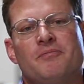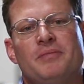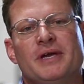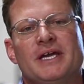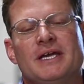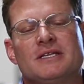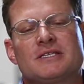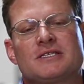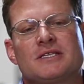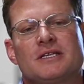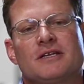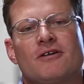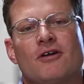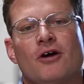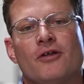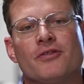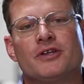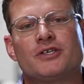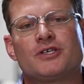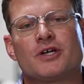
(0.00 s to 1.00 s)
beans that are
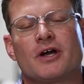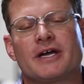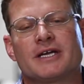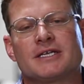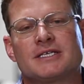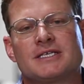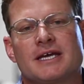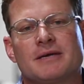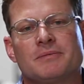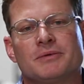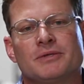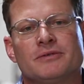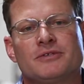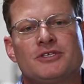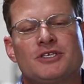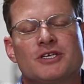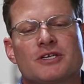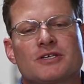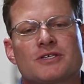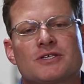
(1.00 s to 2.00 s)
on the drying table
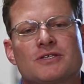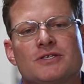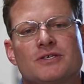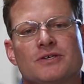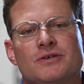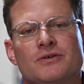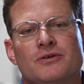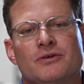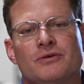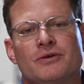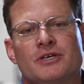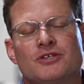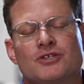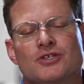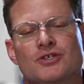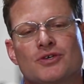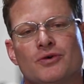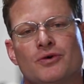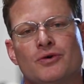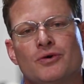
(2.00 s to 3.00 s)
just to
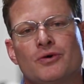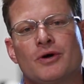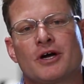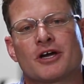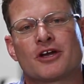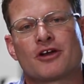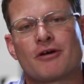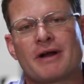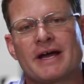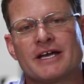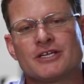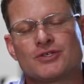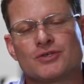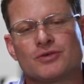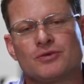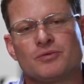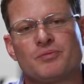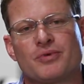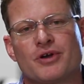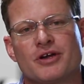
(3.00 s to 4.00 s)
ensure a
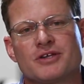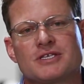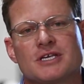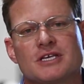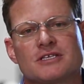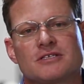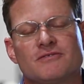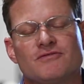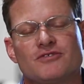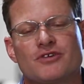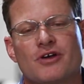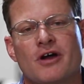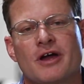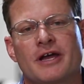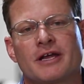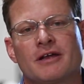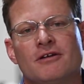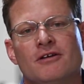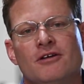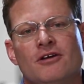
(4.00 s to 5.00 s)
gradual process of
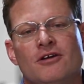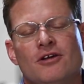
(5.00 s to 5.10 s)
drying